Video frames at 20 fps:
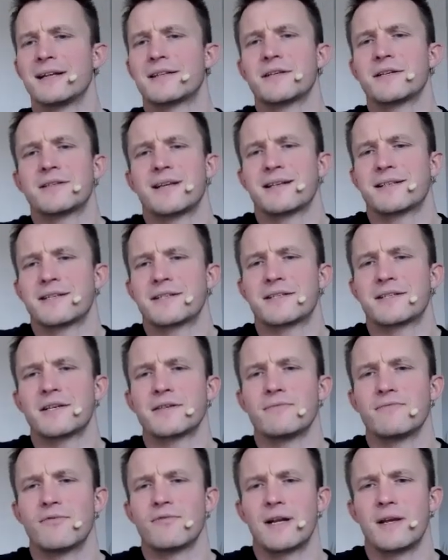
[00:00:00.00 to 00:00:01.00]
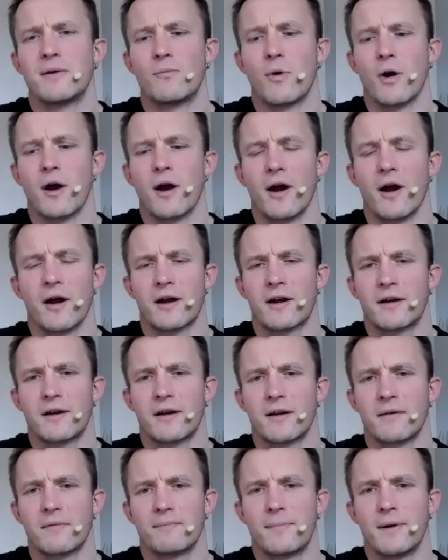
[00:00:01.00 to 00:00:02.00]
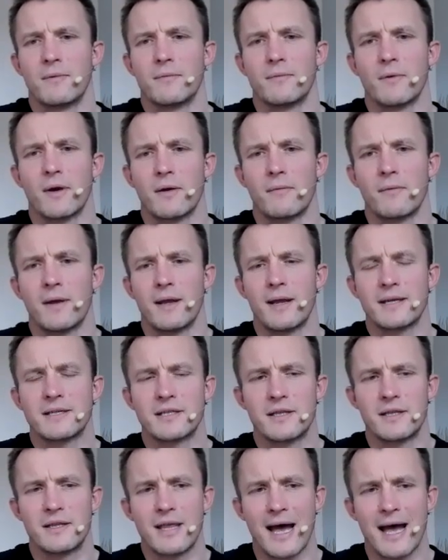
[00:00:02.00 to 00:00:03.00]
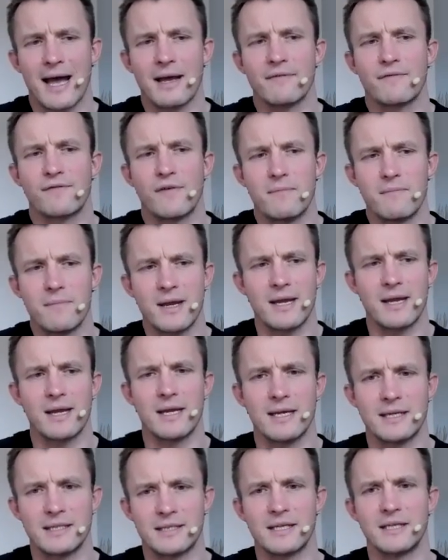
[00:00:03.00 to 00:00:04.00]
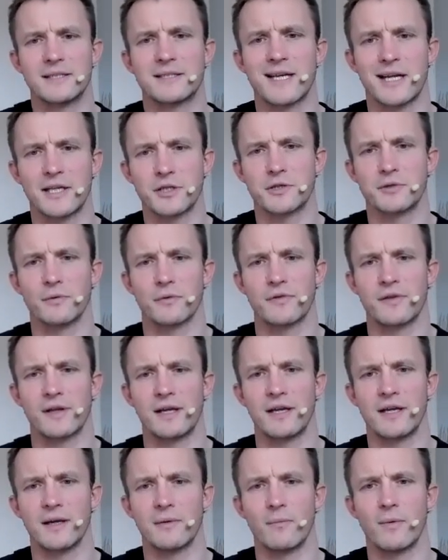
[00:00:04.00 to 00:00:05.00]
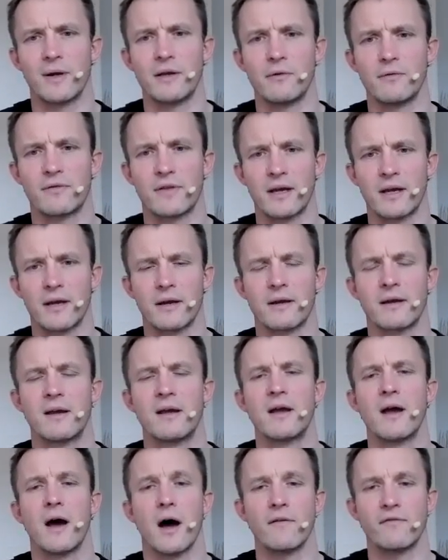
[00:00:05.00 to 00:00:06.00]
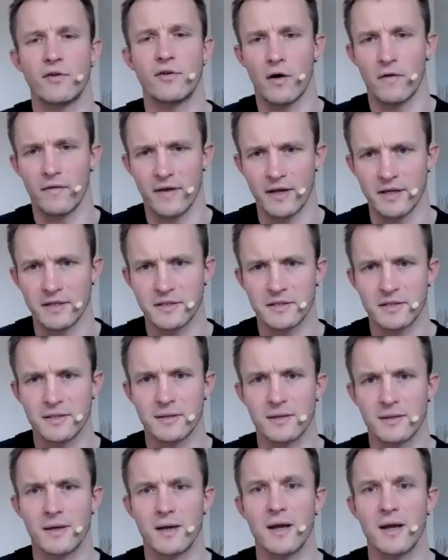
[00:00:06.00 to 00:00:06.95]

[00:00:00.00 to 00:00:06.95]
it just doesn't really work. But like, it's that for me is the intentional thinking when you think I've got this.